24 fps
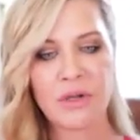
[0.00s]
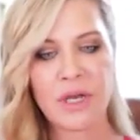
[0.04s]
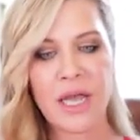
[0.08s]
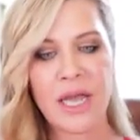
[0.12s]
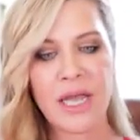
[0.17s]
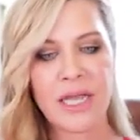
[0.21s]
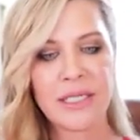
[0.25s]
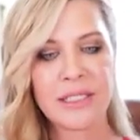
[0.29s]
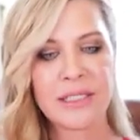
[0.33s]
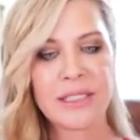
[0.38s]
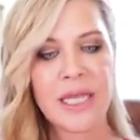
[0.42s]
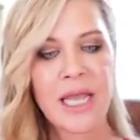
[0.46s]
you
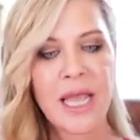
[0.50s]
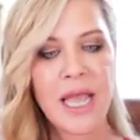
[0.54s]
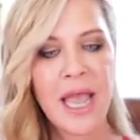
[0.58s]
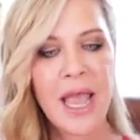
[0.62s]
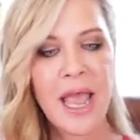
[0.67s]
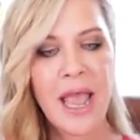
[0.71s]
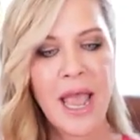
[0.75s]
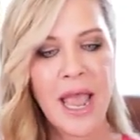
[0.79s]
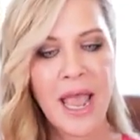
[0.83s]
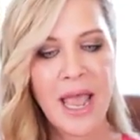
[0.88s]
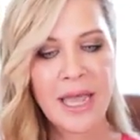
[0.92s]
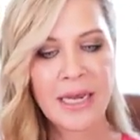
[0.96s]
guys.
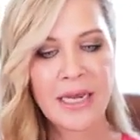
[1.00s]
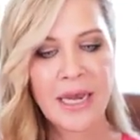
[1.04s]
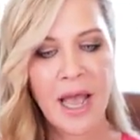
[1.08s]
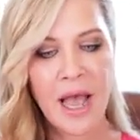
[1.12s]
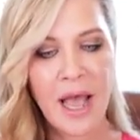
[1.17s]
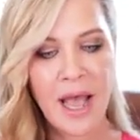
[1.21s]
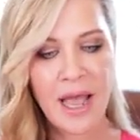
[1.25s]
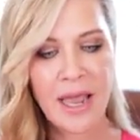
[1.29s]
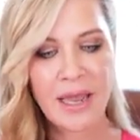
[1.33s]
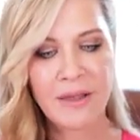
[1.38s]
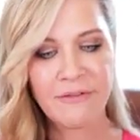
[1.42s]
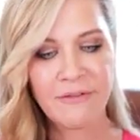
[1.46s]
And
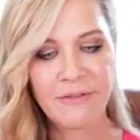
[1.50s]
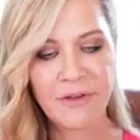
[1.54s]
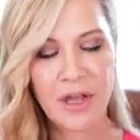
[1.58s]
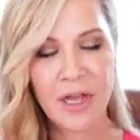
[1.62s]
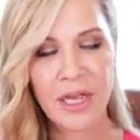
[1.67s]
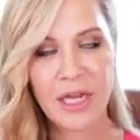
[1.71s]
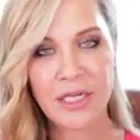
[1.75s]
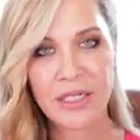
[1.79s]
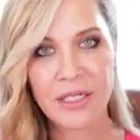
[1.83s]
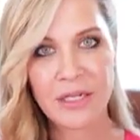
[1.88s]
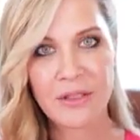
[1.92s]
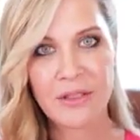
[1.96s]
I
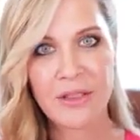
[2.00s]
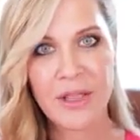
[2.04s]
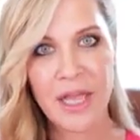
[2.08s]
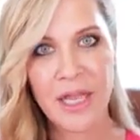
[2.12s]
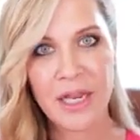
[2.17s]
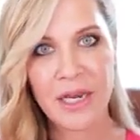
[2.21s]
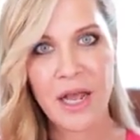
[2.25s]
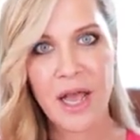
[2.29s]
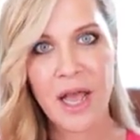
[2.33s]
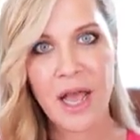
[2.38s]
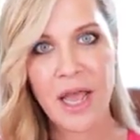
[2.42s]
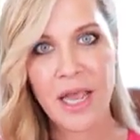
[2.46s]
find
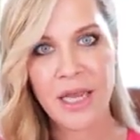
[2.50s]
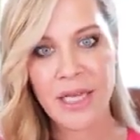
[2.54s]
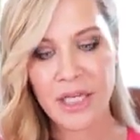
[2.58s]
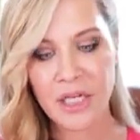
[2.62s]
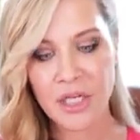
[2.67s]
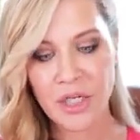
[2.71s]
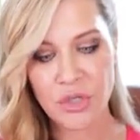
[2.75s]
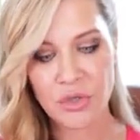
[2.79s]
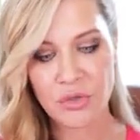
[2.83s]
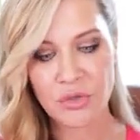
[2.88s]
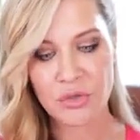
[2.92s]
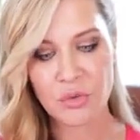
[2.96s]
that I
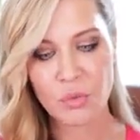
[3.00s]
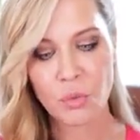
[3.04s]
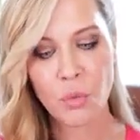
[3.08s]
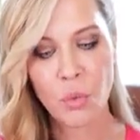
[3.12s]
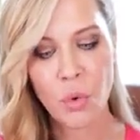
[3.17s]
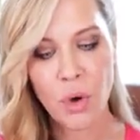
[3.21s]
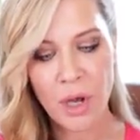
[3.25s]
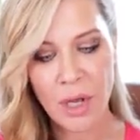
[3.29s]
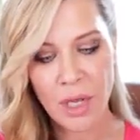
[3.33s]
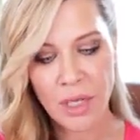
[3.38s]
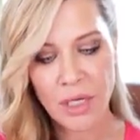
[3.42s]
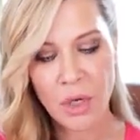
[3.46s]
can use
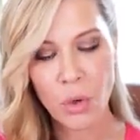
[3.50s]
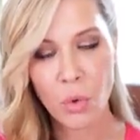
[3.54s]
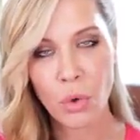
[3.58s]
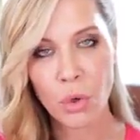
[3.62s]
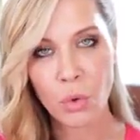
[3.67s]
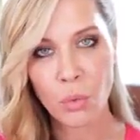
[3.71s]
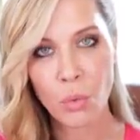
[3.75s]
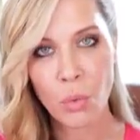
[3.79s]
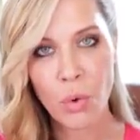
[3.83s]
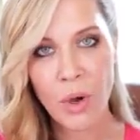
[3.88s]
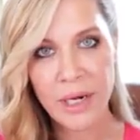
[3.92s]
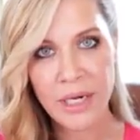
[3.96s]
1
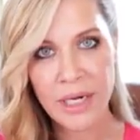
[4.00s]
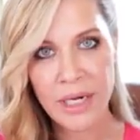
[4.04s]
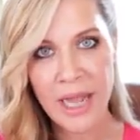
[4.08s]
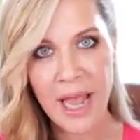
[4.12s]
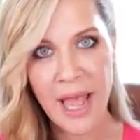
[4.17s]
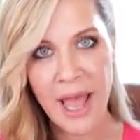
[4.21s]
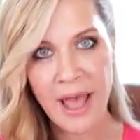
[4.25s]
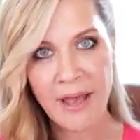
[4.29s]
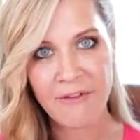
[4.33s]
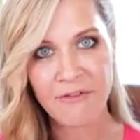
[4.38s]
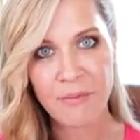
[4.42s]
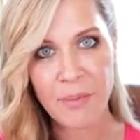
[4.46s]
or
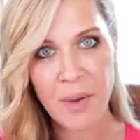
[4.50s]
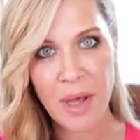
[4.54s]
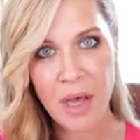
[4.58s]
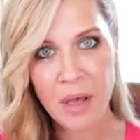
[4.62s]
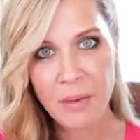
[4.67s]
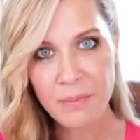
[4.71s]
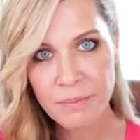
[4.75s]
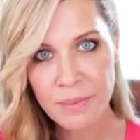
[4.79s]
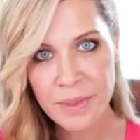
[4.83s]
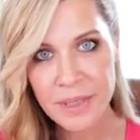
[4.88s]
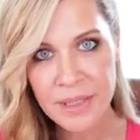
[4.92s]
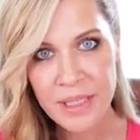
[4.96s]
1.5
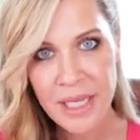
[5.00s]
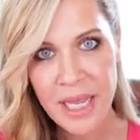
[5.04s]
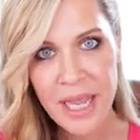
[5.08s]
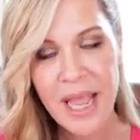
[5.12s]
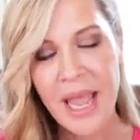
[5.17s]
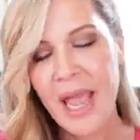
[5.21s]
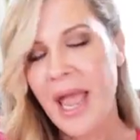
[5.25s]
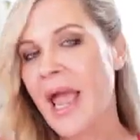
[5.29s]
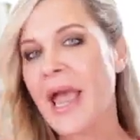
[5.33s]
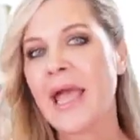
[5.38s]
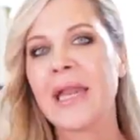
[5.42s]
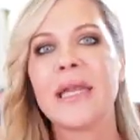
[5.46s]
pumps
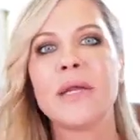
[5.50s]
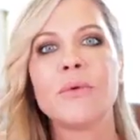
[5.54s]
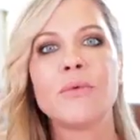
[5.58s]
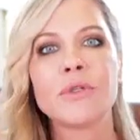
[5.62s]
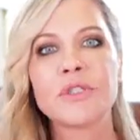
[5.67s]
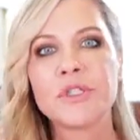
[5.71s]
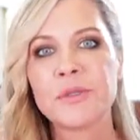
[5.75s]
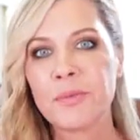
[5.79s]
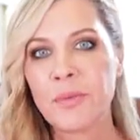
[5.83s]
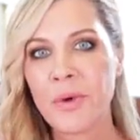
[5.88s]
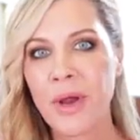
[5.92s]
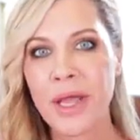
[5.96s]
and it
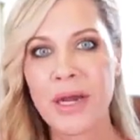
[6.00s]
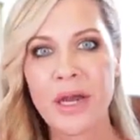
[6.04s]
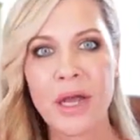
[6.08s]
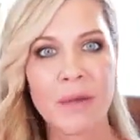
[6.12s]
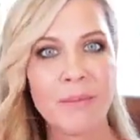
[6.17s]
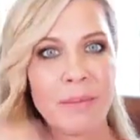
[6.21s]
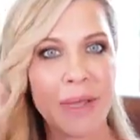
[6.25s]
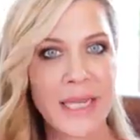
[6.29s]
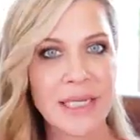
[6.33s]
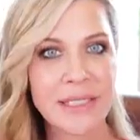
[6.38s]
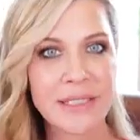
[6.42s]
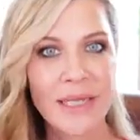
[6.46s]
will spread
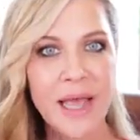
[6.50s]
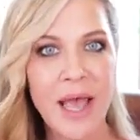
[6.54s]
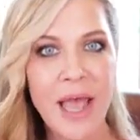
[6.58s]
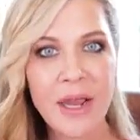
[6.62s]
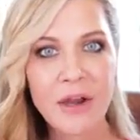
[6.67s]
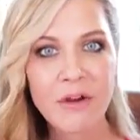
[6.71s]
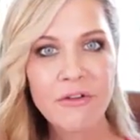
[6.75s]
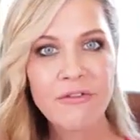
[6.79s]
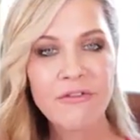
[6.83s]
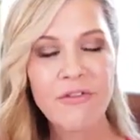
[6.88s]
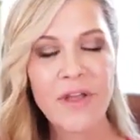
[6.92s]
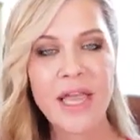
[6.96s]
on my
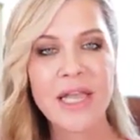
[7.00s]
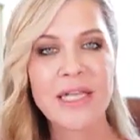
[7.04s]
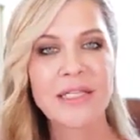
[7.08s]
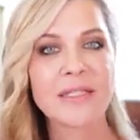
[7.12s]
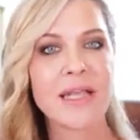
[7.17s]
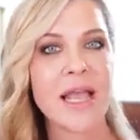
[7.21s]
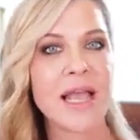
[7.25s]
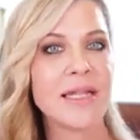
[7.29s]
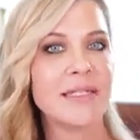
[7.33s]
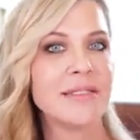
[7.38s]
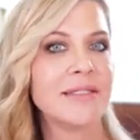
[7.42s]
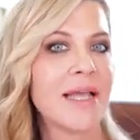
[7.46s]
entire
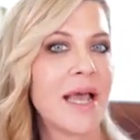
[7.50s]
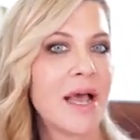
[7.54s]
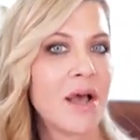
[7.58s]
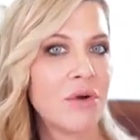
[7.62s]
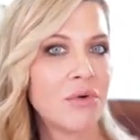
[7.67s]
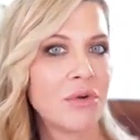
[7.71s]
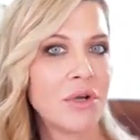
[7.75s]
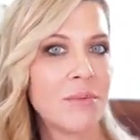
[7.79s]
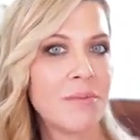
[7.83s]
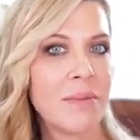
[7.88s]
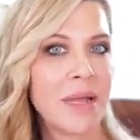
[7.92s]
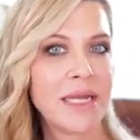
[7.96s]
face and
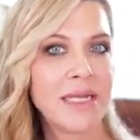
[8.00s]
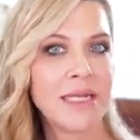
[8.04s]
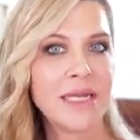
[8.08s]
down my